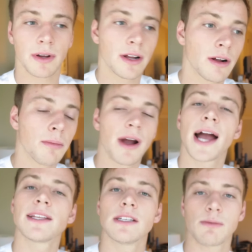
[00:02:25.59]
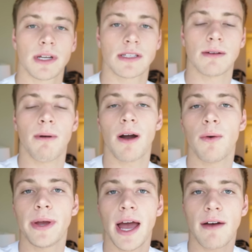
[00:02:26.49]
we're gonna go practice because tomorrow
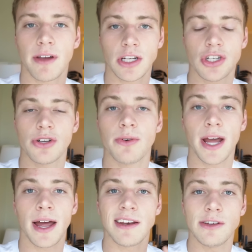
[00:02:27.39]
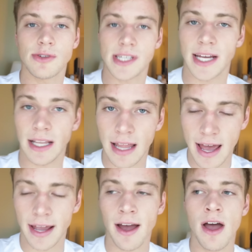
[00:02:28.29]
we have a shoot at
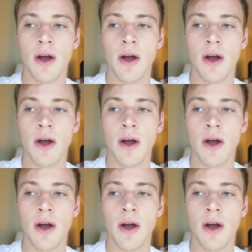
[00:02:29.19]
UCLA